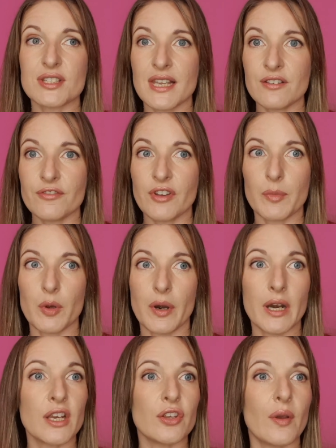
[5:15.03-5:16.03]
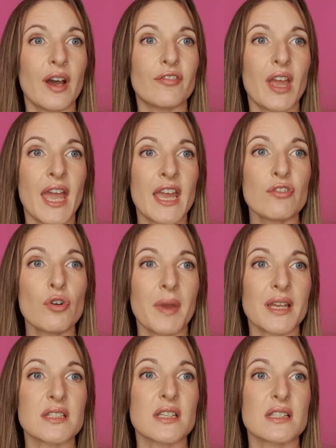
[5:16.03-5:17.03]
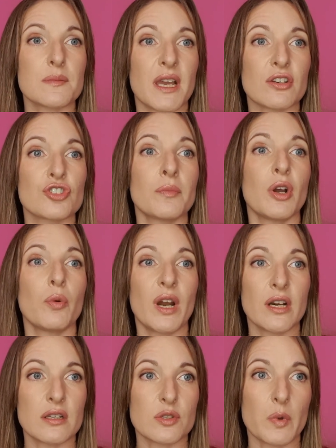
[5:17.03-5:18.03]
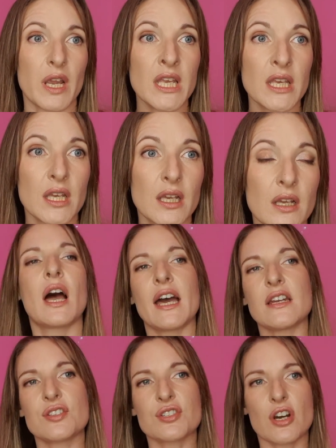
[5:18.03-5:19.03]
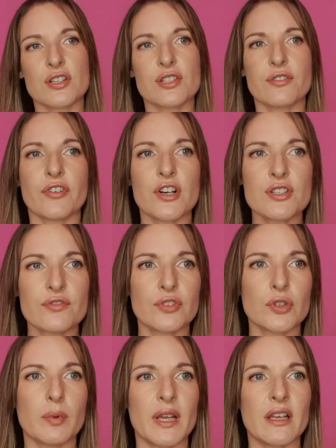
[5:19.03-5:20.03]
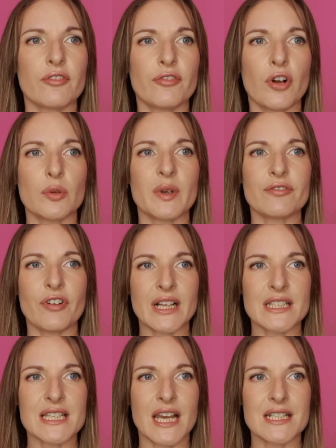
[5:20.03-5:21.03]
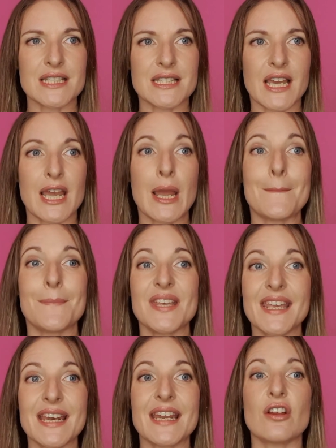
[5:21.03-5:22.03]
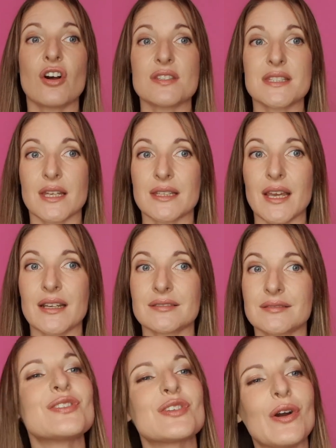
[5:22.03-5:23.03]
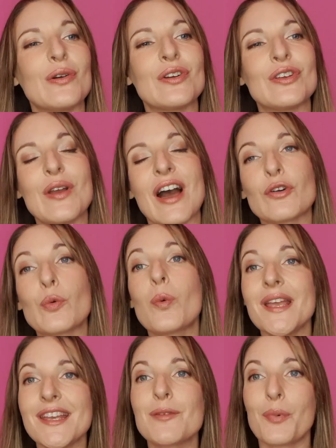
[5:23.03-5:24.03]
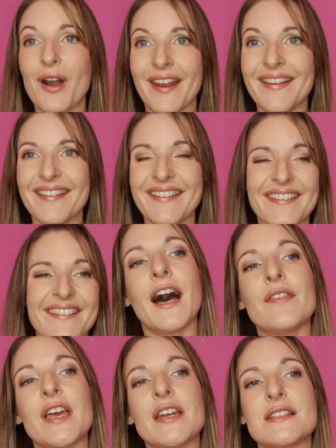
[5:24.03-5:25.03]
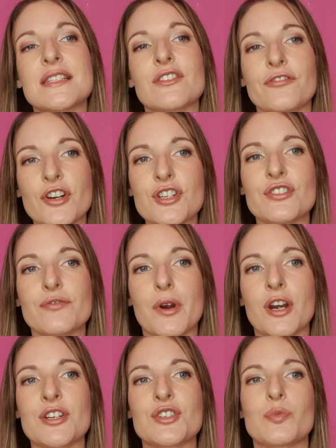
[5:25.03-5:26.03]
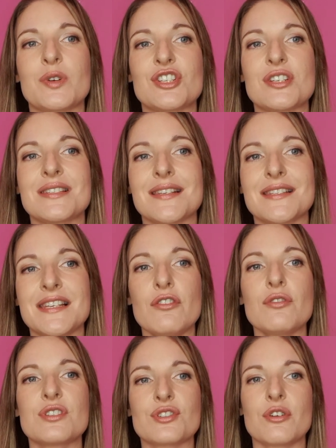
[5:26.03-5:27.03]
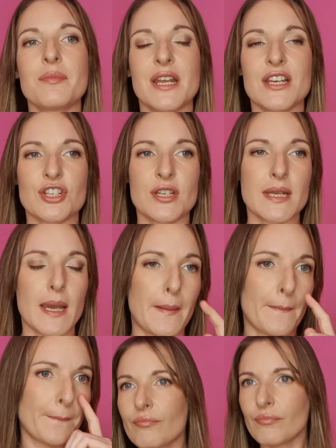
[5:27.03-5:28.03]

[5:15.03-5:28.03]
is in February, you have Aromantic Spectrum Awareness Week, and it starts the first full week following Valentine's Day, beginning on Sunday. So you have a week break, and then it's the 1st of March, which is Zero Discrimination Day.